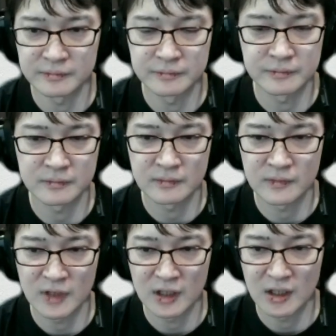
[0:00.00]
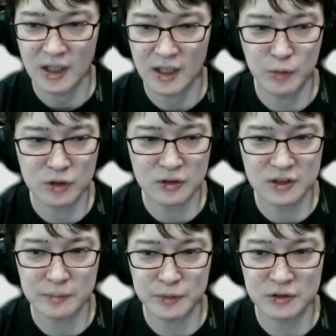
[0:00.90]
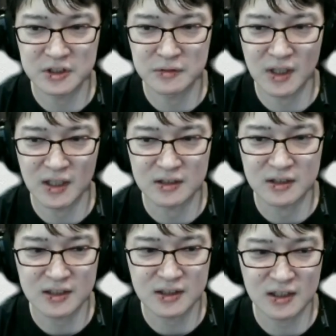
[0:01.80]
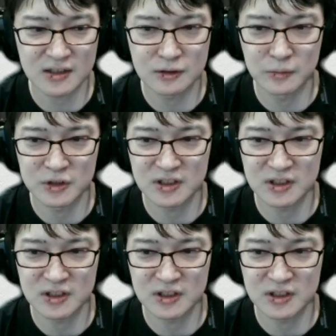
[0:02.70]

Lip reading: and show in the list. And another list is